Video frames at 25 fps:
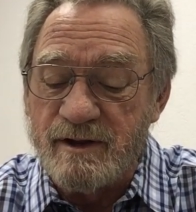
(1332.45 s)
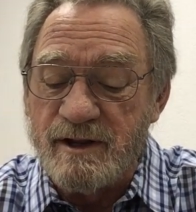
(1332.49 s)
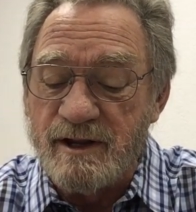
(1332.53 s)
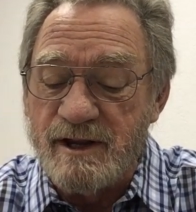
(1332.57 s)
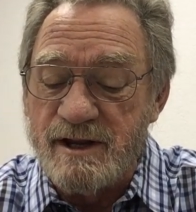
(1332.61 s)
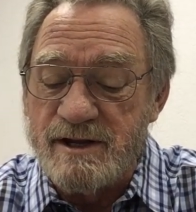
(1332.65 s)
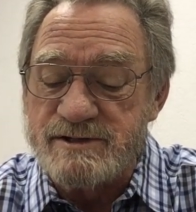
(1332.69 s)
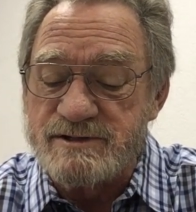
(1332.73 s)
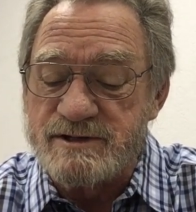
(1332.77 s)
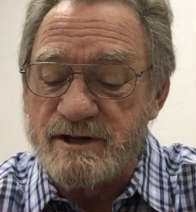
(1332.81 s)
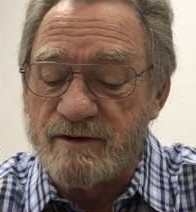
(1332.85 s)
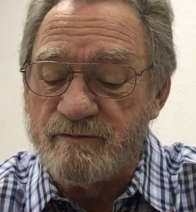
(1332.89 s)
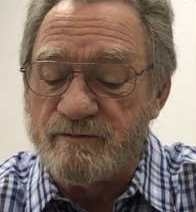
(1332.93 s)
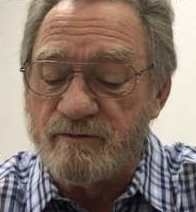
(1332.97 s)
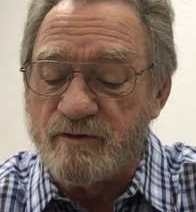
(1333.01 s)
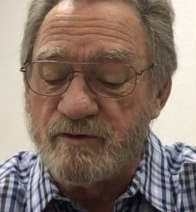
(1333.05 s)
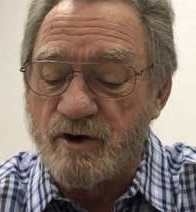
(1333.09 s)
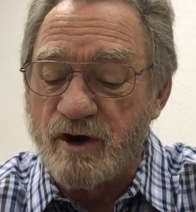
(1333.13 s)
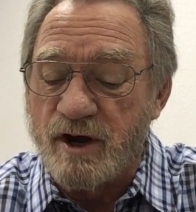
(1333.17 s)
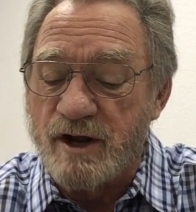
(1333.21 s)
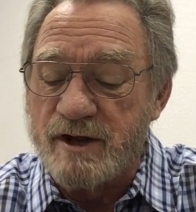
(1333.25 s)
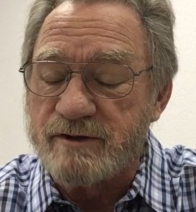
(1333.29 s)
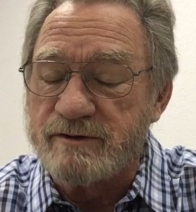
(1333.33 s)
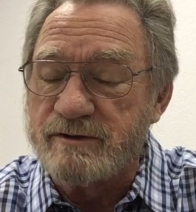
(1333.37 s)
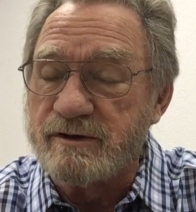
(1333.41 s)
is it
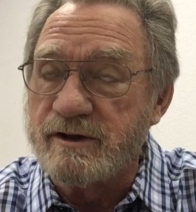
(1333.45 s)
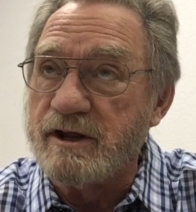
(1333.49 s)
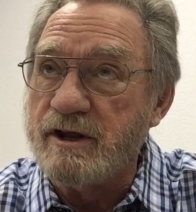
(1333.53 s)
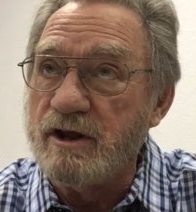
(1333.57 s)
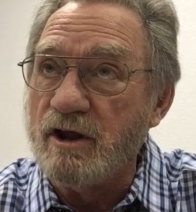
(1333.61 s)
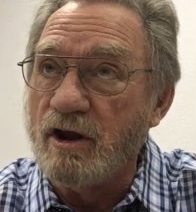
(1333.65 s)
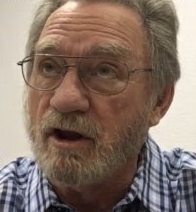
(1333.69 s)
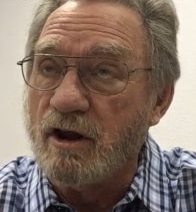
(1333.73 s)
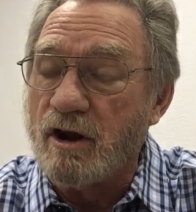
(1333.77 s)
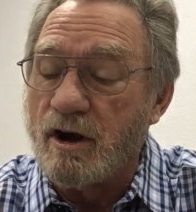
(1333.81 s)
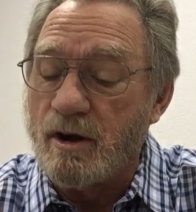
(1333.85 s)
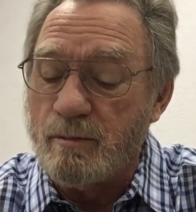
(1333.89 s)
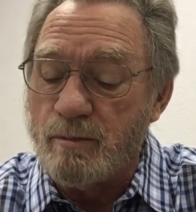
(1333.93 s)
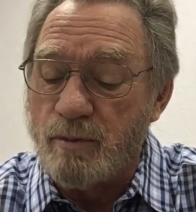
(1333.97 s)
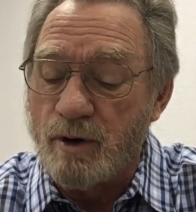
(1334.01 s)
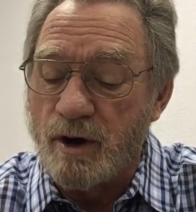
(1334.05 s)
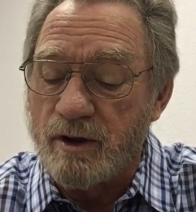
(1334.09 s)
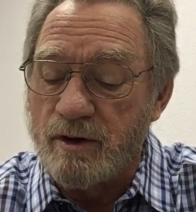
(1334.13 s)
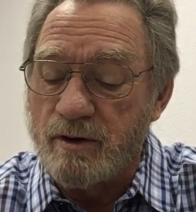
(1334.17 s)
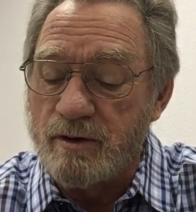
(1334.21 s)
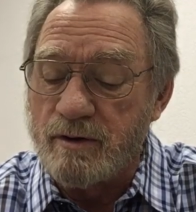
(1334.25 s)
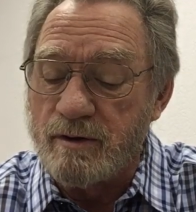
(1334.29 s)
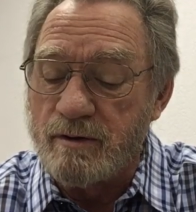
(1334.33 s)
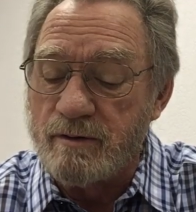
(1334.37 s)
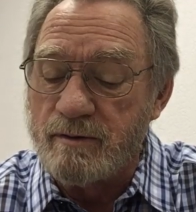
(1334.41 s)
for us to kill our
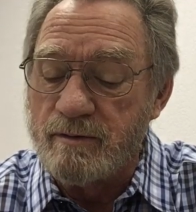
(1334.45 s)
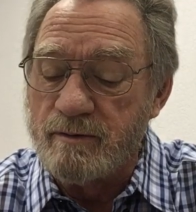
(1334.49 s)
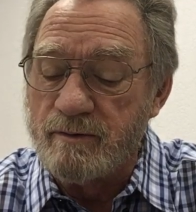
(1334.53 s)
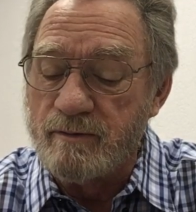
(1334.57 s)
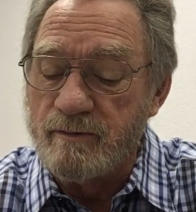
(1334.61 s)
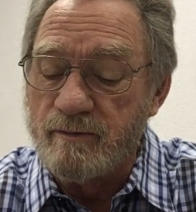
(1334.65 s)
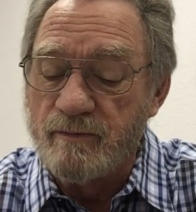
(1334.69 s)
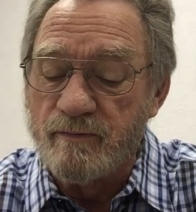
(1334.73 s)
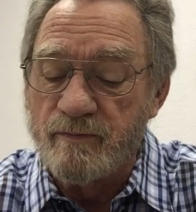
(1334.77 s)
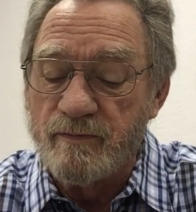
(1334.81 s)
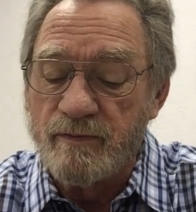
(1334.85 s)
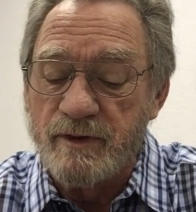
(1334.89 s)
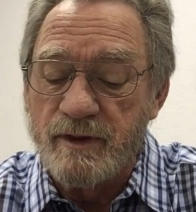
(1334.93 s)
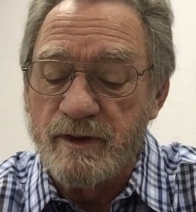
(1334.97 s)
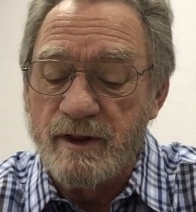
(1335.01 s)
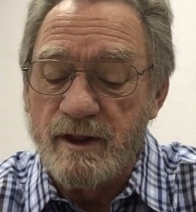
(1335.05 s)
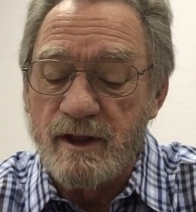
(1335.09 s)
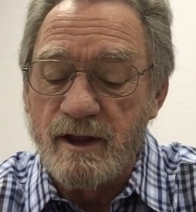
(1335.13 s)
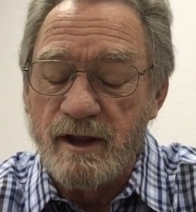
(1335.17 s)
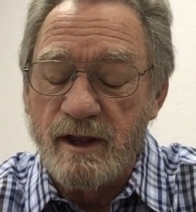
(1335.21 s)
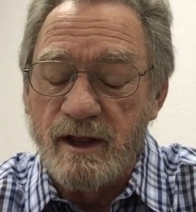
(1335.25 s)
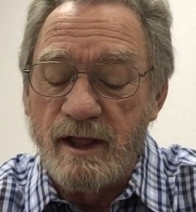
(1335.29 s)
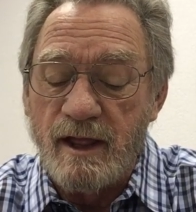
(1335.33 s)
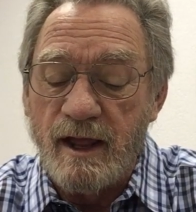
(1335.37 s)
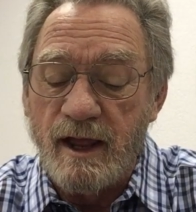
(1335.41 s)
brother
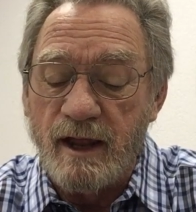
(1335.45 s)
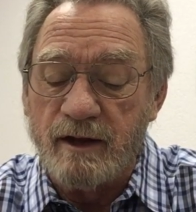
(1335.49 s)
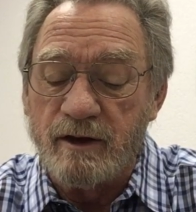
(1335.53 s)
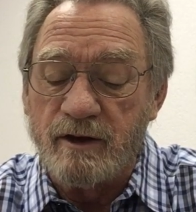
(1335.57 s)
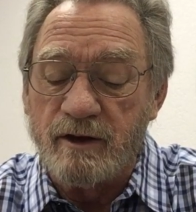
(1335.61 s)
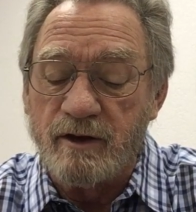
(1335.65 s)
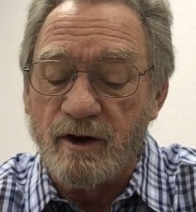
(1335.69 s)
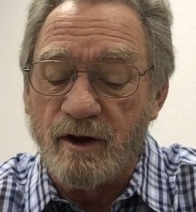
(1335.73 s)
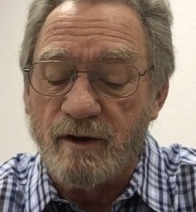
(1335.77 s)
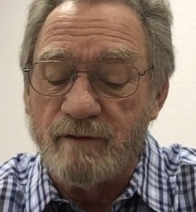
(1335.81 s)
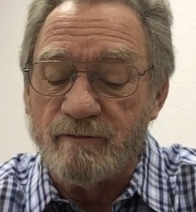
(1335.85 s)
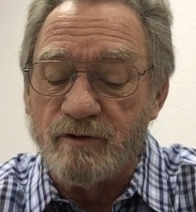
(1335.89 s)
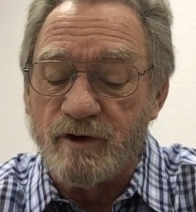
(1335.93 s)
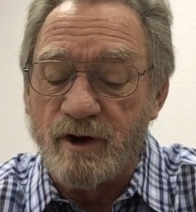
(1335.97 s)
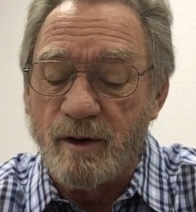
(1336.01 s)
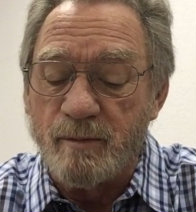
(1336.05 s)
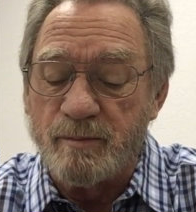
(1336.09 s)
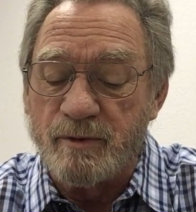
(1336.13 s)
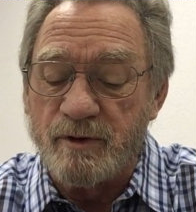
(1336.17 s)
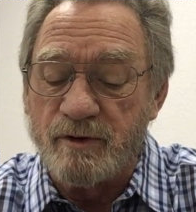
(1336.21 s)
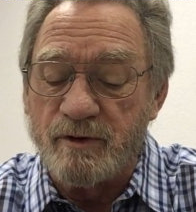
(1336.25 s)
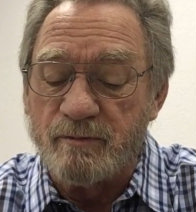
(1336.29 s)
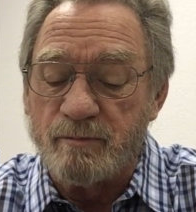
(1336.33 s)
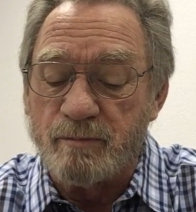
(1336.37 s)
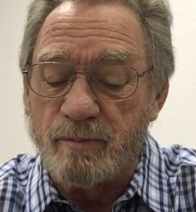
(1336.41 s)
and cover
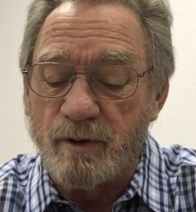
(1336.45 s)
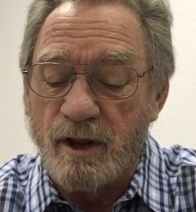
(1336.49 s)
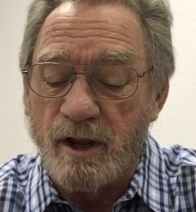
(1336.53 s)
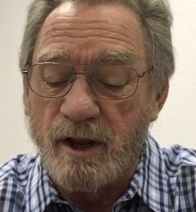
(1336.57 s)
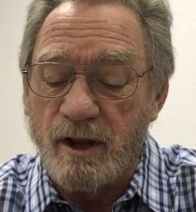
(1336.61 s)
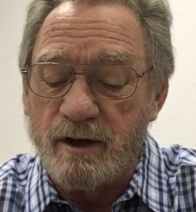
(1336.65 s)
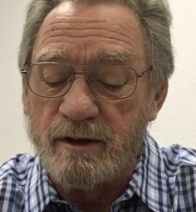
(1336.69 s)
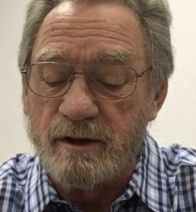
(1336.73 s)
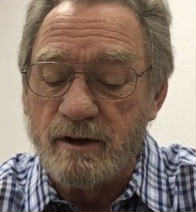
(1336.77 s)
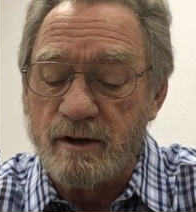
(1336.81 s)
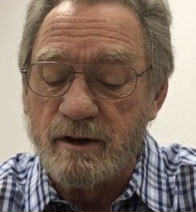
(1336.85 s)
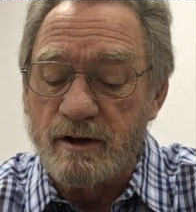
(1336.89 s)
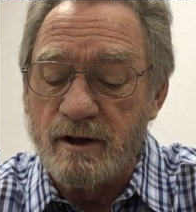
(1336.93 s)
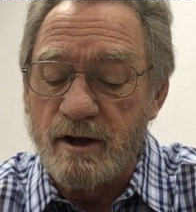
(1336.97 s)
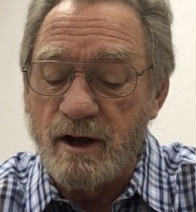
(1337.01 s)
up his blood?